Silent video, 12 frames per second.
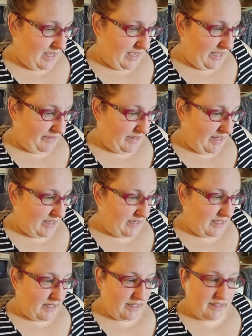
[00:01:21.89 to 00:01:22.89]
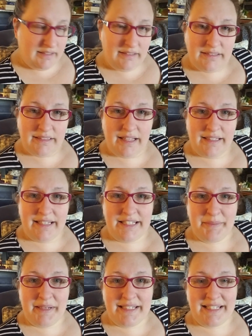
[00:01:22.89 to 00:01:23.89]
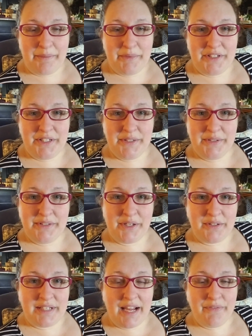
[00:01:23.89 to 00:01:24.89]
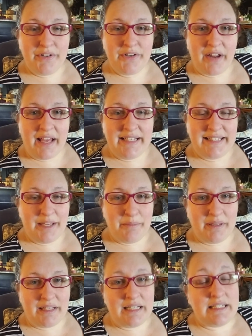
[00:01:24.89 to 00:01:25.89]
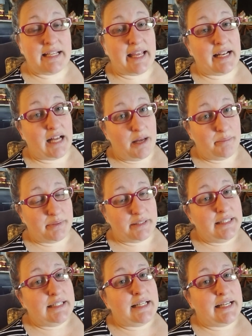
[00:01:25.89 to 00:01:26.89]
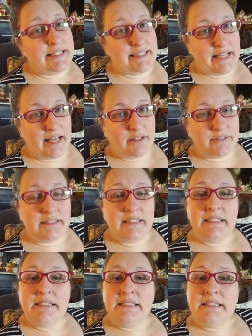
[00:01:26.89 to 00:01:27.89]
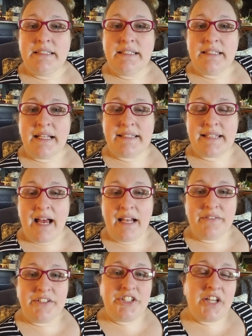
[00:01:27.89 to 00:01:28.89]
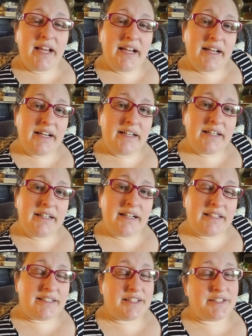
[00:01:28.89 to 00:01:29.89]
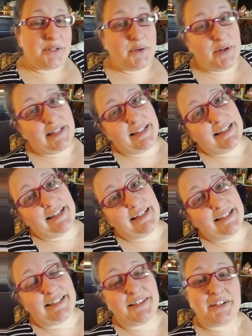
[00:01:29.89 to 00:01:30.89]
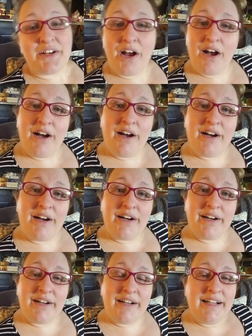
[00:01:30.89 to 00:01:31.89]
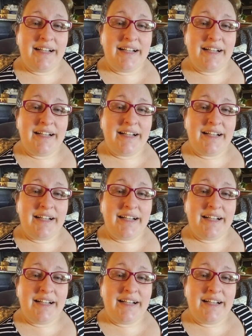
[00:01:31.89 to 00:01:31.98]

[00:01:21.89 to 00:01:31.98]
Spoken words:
And then that leads me into number 2. Don't take for granted the ability to get up and down, and that's out of a chair, onto the toilet, into the car,